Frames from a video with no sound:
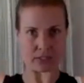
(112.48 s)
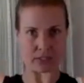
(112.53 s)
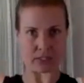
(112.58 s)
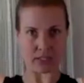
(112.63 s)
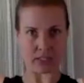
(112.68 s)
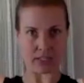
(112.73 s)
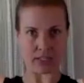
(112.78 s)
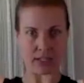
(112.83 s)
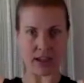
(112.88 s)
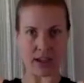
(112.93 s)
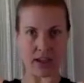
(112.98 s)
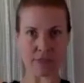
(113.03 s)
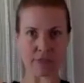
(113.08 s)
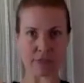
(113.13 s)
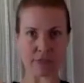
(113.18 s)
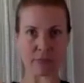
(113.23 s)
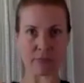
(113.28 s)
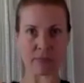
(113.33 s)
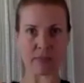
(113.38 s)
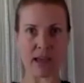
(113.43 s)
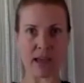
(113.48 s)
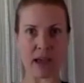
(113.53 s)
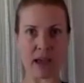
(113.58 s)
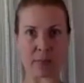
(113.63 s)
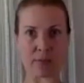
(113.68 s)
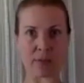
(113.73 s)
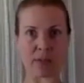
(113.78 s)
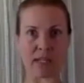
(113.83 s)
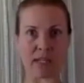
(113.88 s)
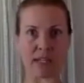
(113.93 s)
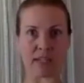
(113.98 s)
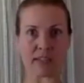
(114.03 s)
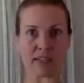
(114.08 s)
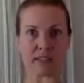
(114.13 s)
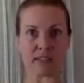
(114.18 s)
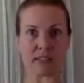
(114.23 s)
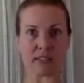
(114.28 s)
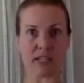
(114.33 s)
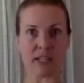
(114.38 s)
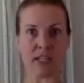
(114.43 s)
Now from that
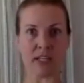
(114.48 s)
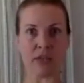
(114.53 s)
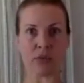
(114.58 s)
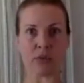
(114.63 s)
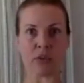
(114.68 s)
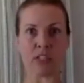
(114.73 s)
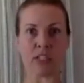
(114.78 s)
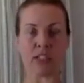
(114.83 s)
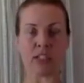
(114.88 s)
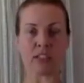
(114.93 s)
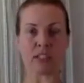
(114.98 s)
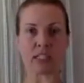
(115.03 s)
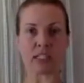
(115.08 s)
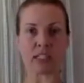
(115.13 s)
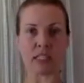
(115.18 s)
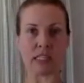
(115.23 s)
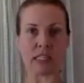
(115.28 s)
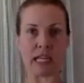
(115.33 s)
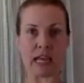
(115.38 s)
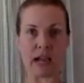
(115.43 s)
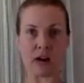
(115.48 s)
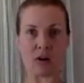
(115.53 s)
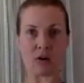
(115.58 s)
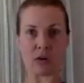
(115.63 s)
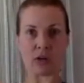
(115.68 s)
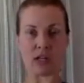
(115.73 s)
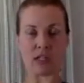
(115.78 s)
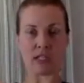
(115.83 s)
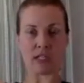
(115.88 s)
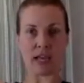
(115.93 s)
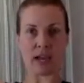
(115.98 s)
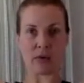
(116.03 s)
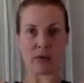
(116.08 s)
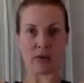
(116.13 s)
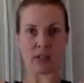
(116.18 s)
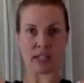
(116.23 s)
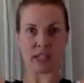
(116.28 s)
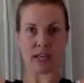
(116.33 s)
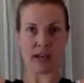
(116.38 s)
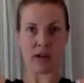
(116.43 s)
place, really it's like
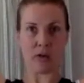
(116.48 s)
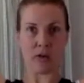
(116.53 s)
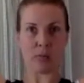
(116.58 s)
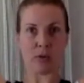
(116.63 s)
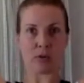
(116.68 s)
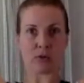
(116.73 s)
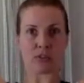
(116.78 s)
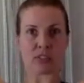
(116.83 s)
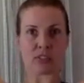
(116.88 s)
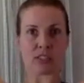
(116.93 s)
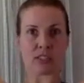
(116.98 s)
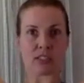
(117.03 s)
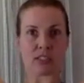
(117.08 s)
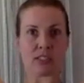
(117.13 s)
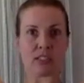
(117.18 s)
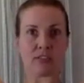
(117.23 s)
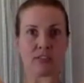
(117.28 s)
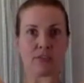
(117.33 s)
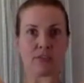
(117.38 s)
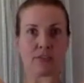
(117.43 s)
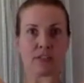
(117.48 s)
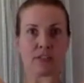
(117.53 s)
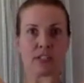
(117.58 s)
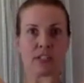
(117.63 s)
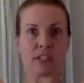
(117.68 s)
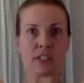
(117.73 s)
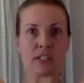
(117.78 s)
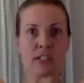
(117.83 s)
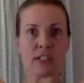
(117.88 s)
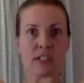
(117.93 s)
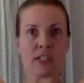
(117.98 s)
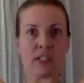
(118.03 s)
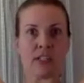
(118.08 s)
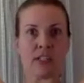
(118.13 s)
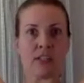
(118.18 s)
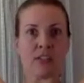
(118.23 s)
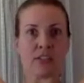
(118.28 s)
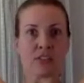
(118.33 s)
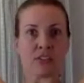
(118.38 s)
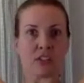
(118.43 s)
allowing the elbows to lift
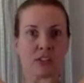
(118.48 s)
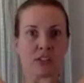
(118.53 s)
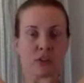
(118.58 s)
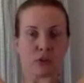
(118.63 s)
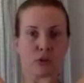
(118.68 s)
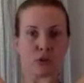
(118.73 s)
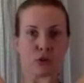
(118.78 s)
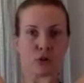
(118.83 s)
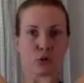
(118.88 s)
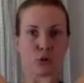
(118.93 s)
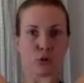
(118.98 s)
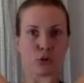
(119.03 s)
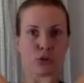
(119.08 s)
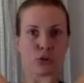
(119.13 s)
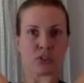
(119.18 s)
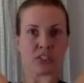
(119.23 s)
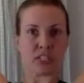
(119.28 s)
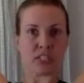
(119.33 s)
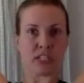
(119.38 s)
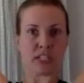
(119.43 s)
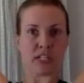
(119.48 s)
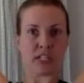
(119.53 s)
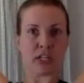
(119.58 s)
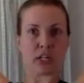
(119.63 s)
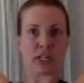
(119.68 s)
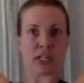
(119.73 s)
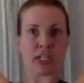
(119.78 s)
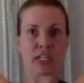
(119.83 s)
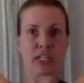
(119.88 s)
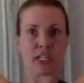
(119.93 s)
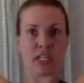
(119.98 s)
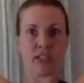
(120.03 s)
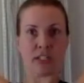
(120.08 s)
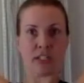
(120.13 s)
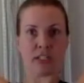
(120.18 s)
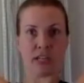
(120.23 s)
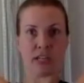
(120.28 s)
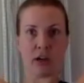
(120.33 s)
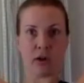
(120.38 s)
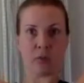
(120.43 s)
so that the shoulders stay integrated, and
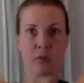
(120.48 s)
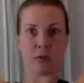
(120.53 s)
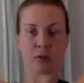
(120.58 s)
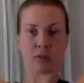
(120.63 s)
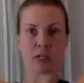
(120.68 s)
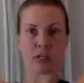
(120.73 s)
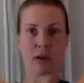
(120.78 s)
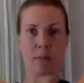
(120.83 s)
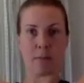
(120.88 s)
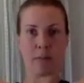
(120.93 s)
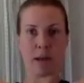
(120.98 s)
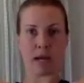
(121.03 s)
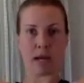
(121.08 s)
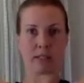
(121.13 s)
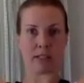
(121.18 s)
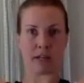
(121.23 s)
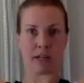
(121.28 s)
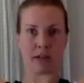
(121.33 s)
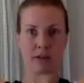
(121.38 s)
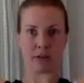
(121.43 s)
then the elbows come back down.